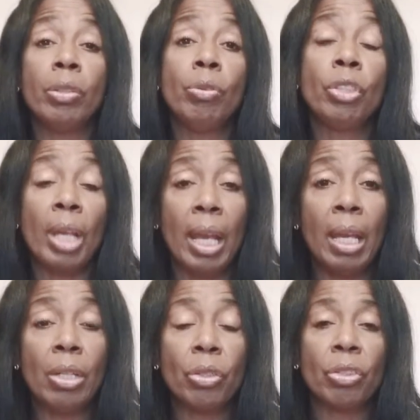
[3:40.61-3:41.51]
to
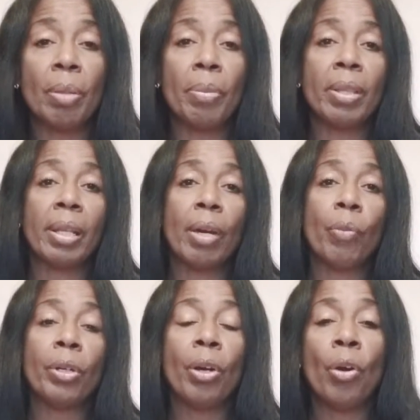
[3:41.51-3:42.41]
change or something that I
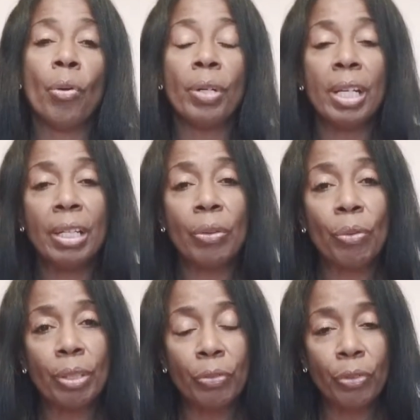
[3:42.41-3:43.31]
want to hone in
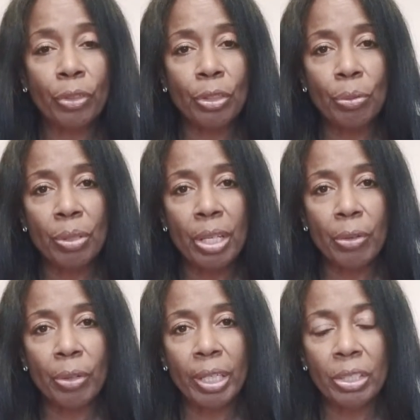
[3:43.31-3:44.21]
on for the new
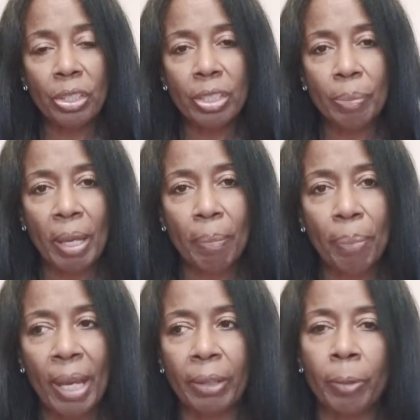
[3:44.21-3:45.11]
year and just make
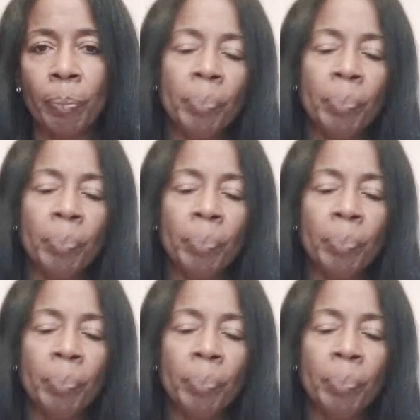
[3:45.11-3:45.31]
better.